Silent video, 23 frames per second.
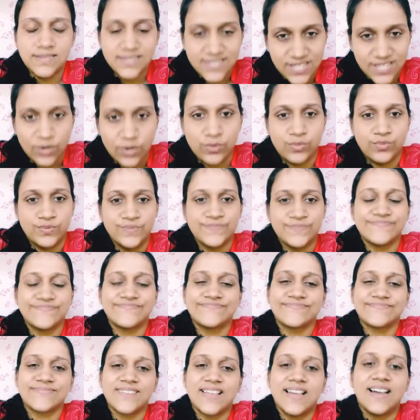So,
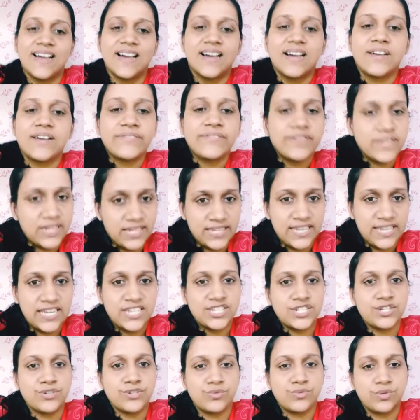we'll
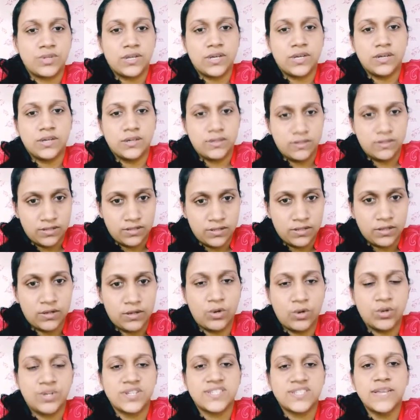get into the
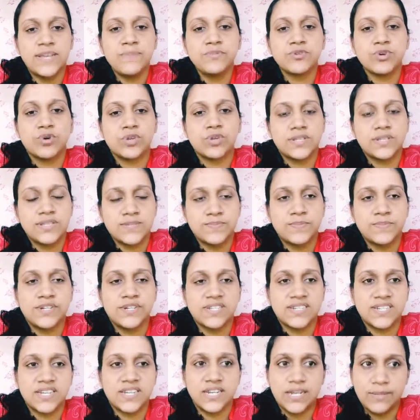concept or this
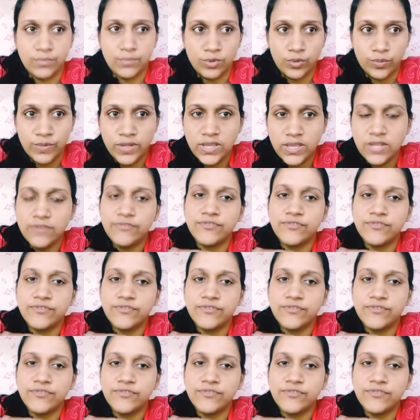particular moment.